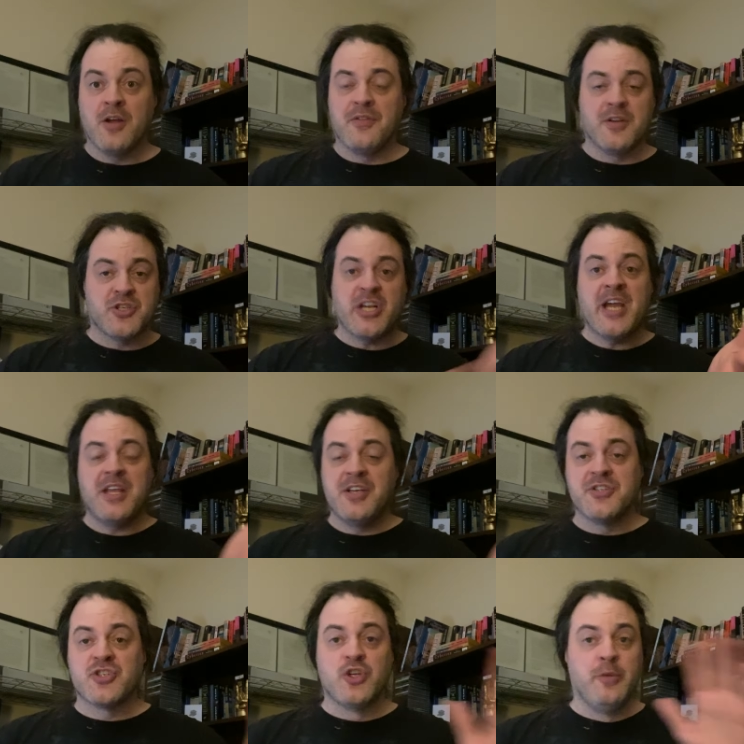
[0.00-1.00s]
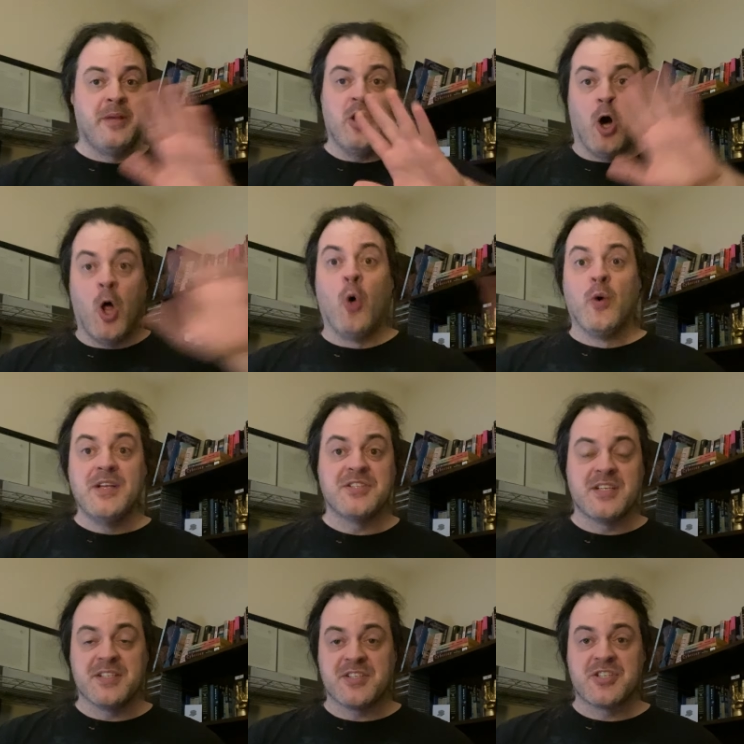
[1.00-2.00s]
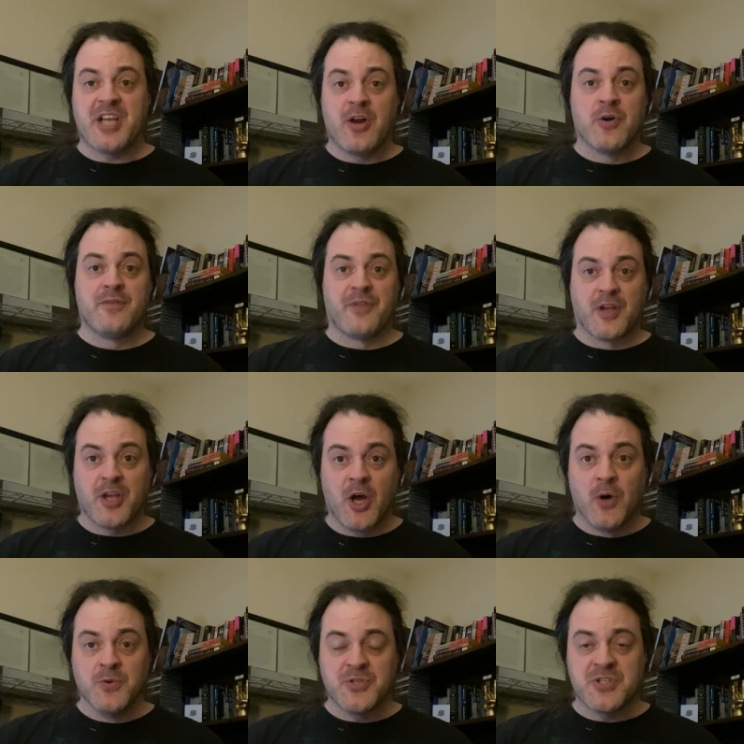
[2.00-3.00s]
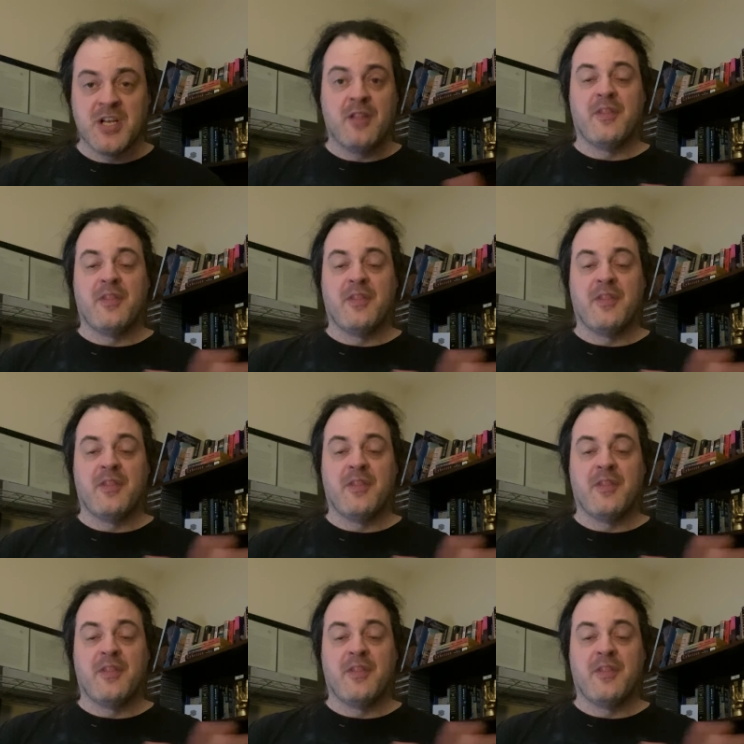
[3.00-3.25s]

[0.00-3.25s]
uh, Shaggy and Scooby always get scared of the ghost.